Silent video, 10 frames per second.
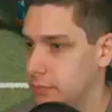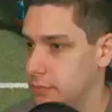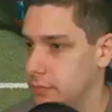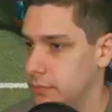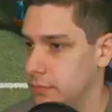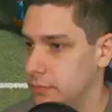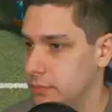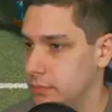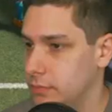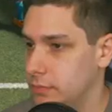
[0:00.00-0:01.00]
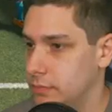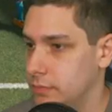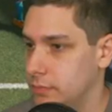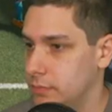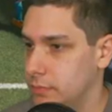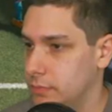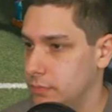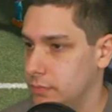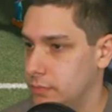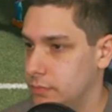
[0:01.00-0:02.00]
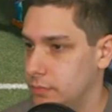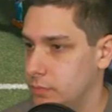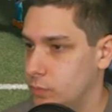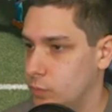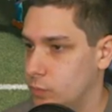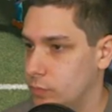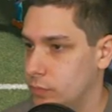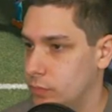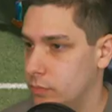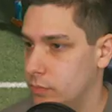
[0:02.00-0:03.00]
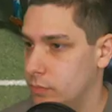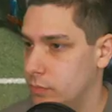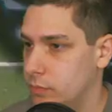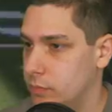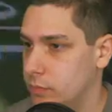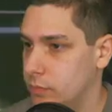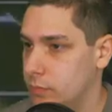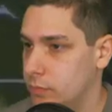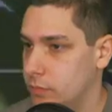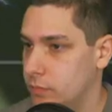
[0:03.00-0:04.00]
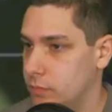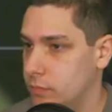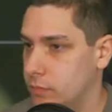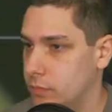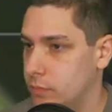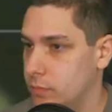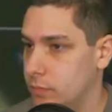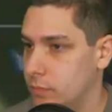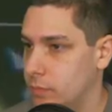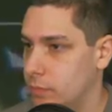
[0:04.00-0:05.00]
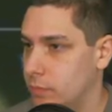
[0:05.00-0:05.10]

Nobody speaks.